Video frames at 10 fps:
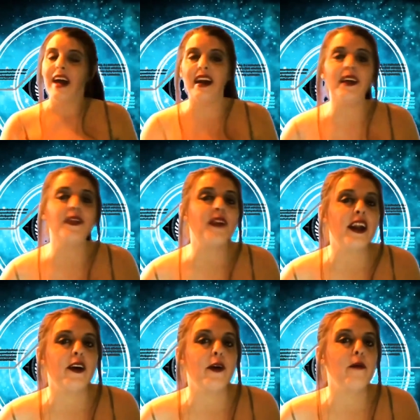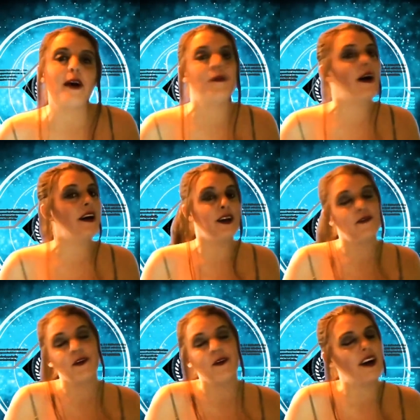and hit that little bell button
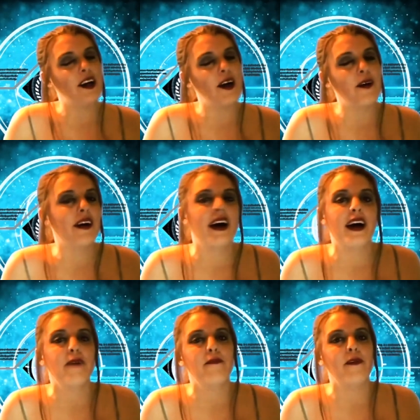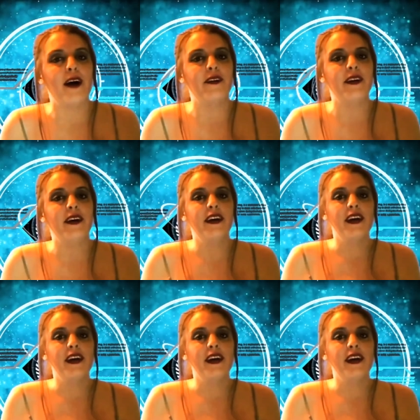if you want to know when I upload.